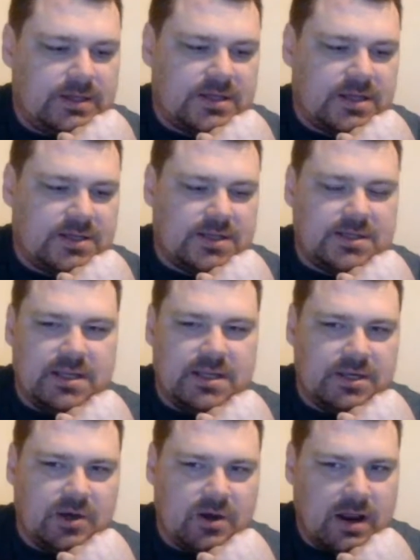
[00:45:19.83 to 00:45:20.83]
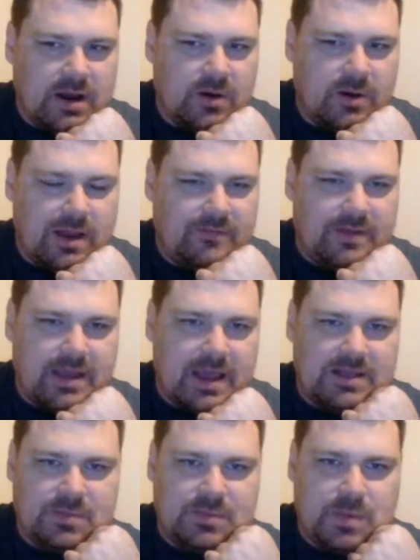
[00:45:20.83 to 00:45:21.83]
Just because it's easier and I don't have to
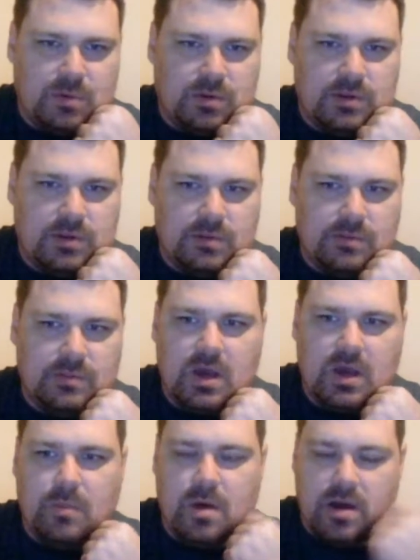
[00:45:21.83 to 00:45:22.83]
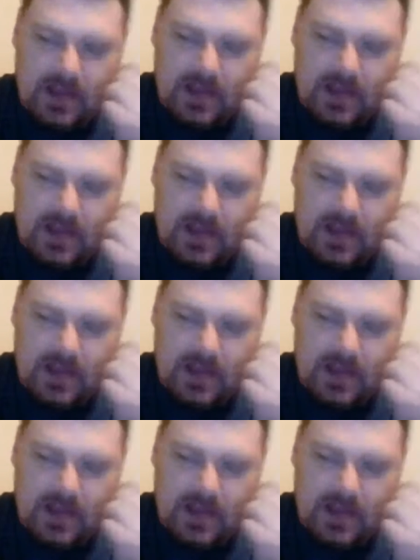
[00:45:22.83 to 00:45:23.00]
ask people to help on it, and